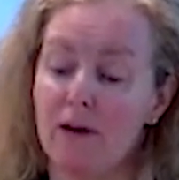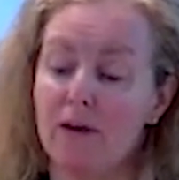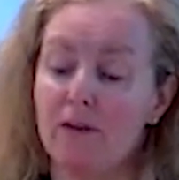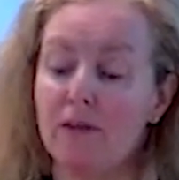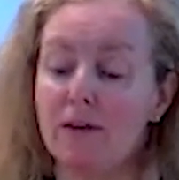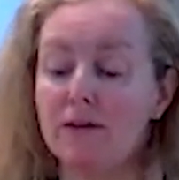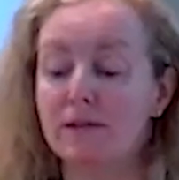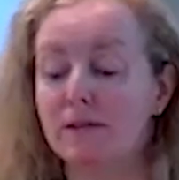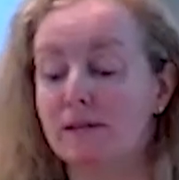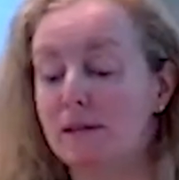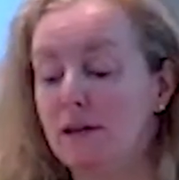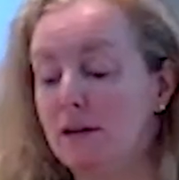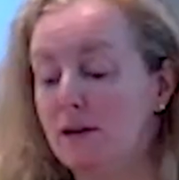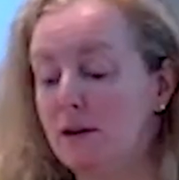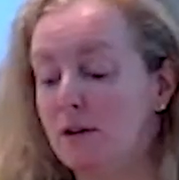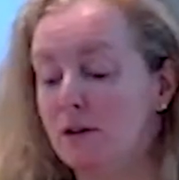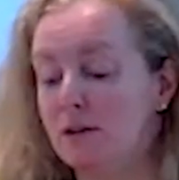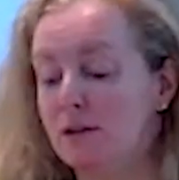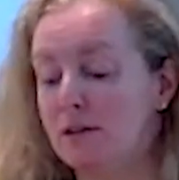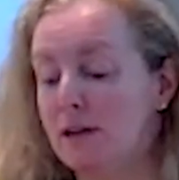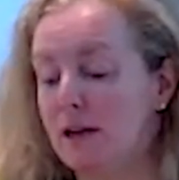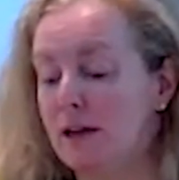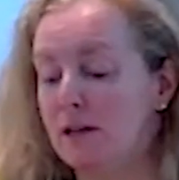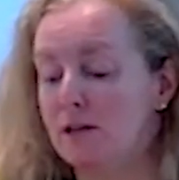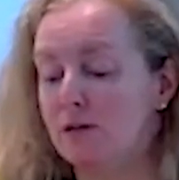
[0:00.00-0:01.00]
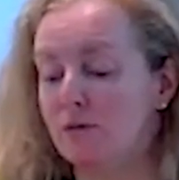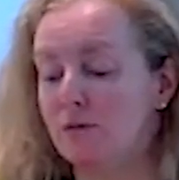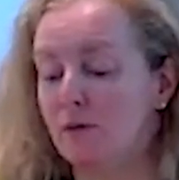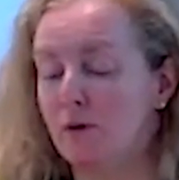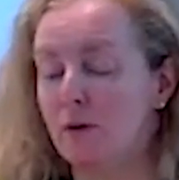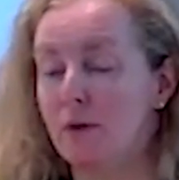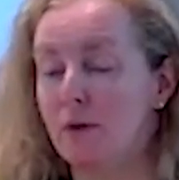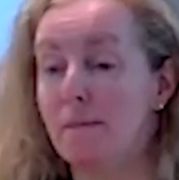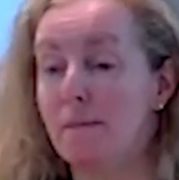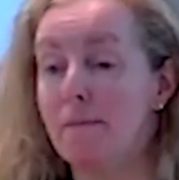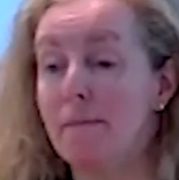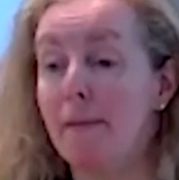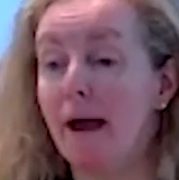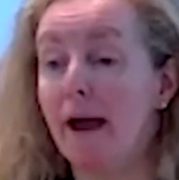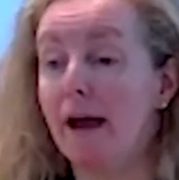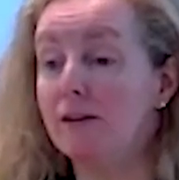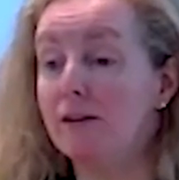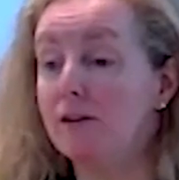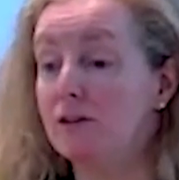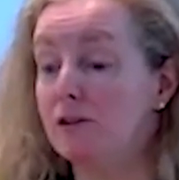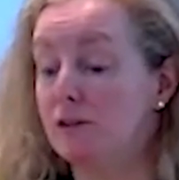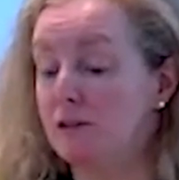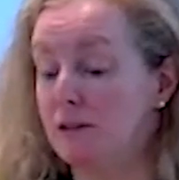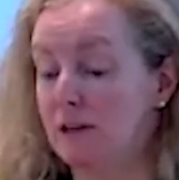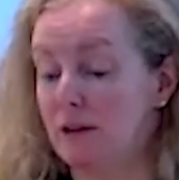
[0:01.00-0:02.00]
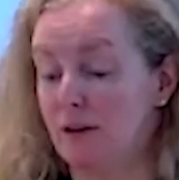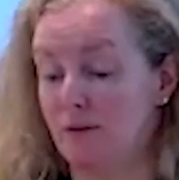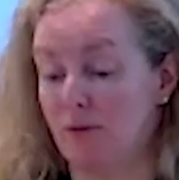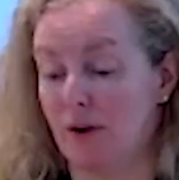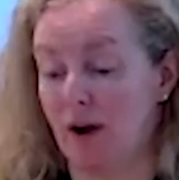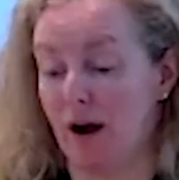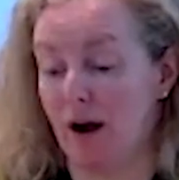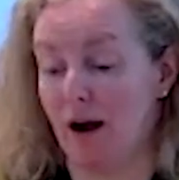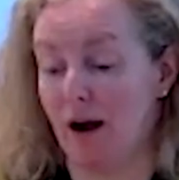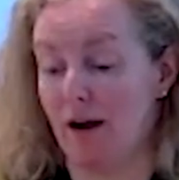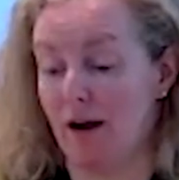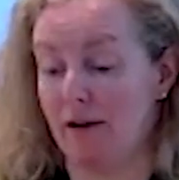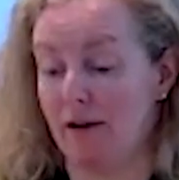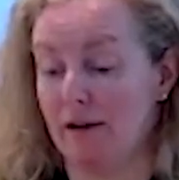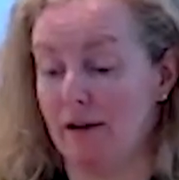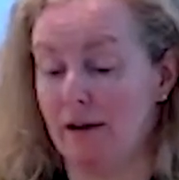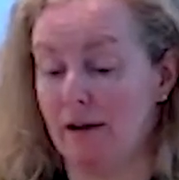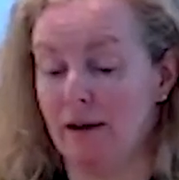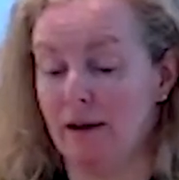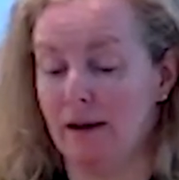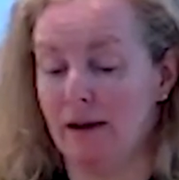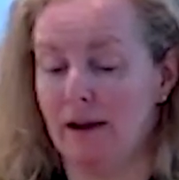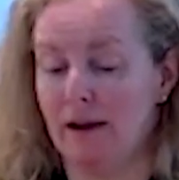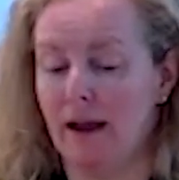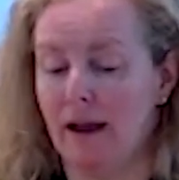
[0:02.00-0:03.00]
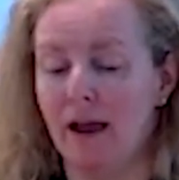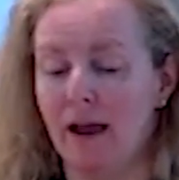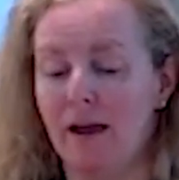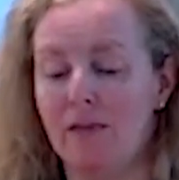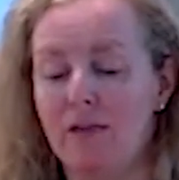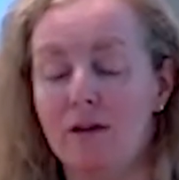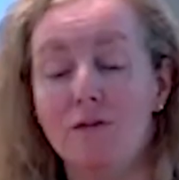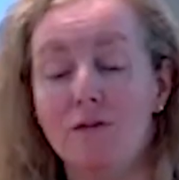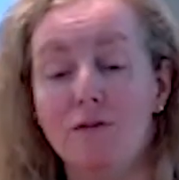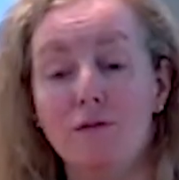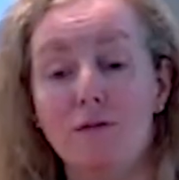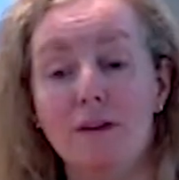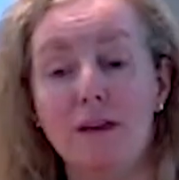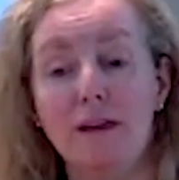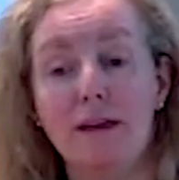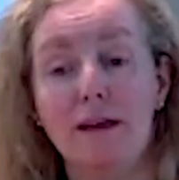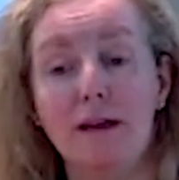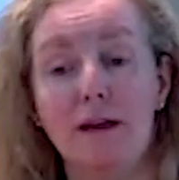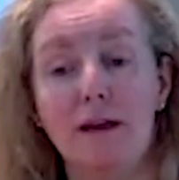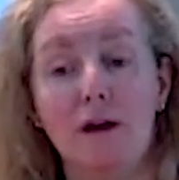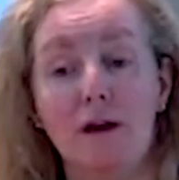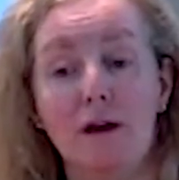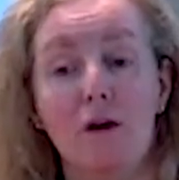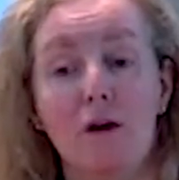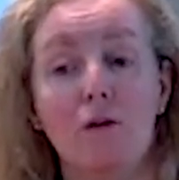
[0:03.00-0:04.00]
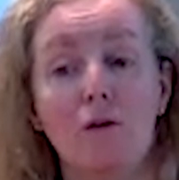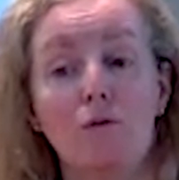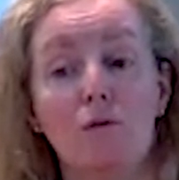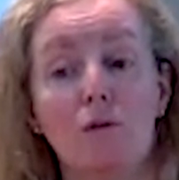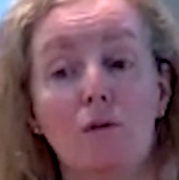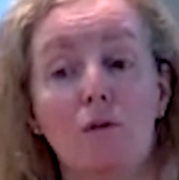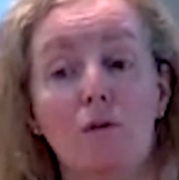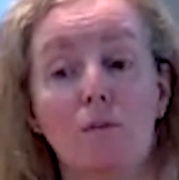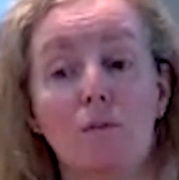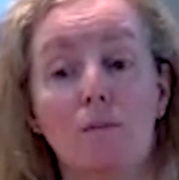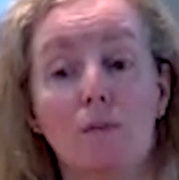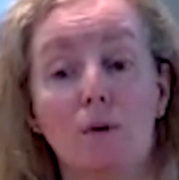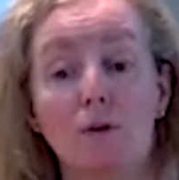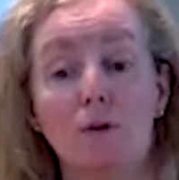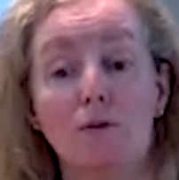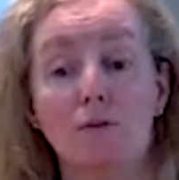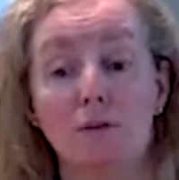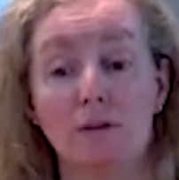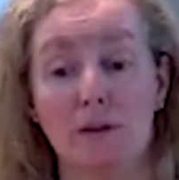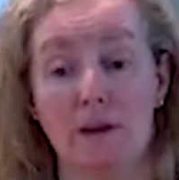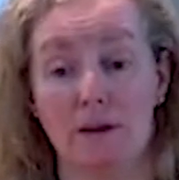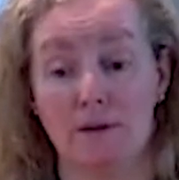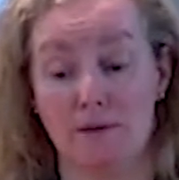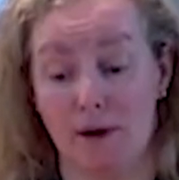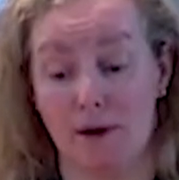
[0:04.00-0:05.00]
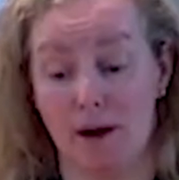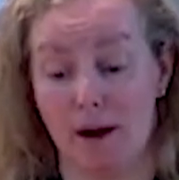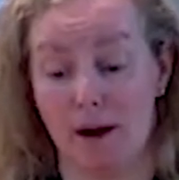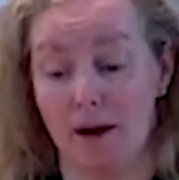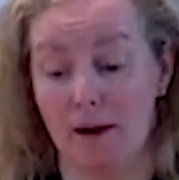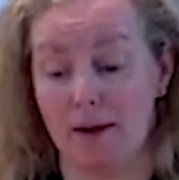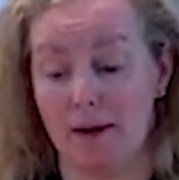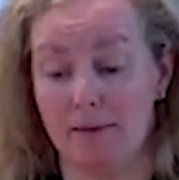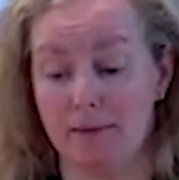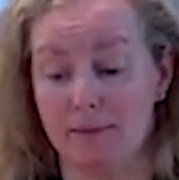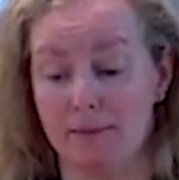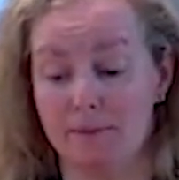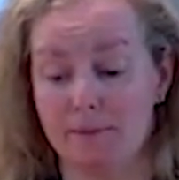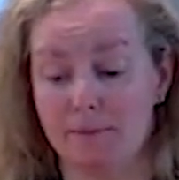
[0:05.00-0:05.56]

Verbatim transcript: The cedar stands for the majesty of God, and the fig for the mercy of God.